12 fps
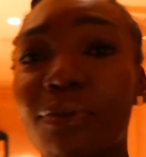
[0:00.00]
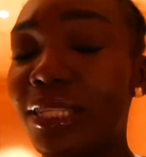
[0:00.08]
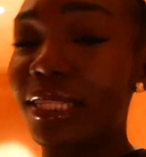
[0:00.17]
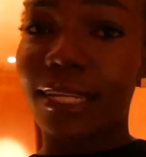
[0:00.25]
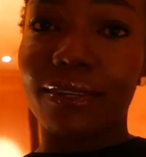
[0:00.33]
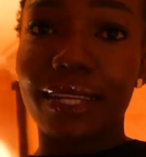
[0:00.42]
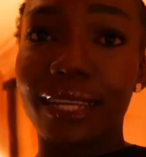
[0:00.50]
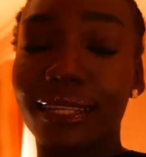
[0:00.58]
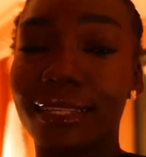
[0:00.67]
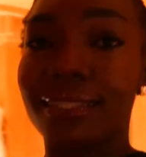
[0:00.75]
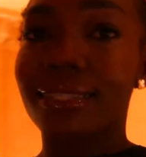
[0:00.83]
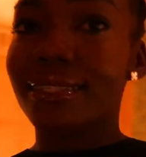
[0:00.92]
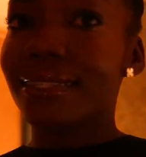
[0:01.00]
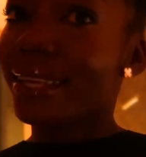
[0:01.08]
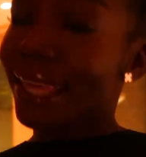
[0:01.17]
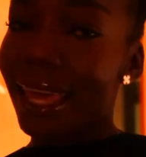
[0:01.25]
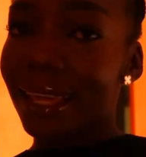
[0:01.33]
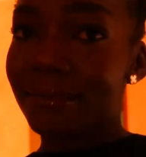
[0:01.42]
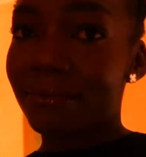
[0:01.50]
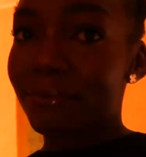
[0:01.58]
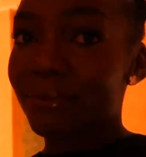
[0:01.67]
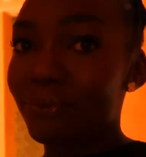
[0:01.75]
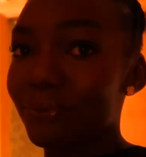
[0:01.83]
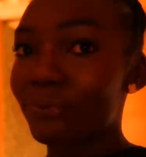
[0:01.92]
be serious, okay?
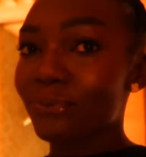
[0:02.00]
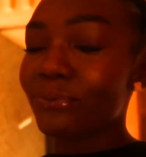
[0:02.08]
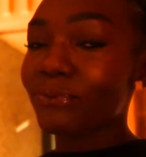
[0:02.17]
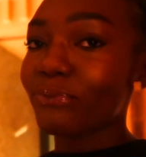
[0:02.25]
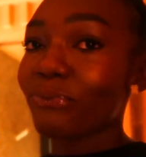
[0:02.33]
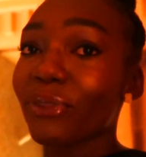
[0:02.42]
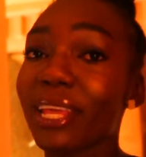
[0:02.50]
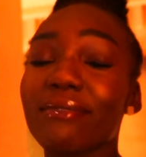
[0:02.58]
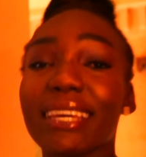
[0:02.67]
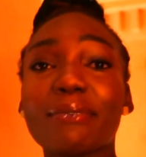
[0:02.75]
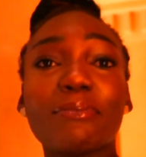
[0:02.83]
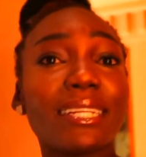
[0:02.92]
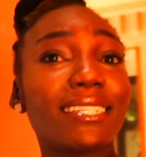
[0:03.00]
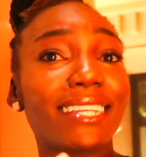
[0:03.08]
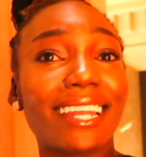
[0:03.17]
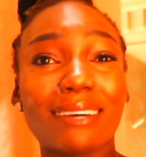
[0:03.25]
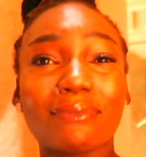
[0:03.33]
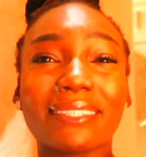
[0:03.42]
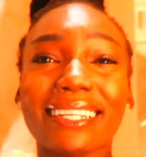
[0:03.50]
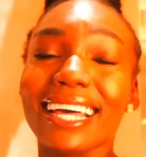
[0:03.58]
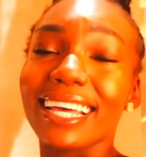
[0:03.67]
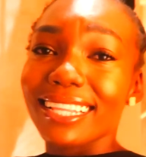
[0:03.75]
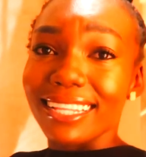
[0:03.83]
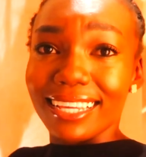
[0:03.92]
If any bitch said I was
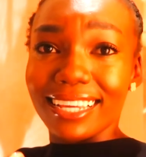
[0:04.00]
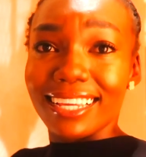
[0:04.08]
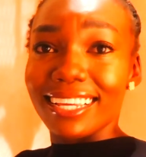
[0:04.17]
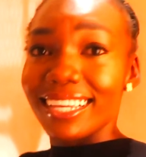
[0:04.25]
ugly,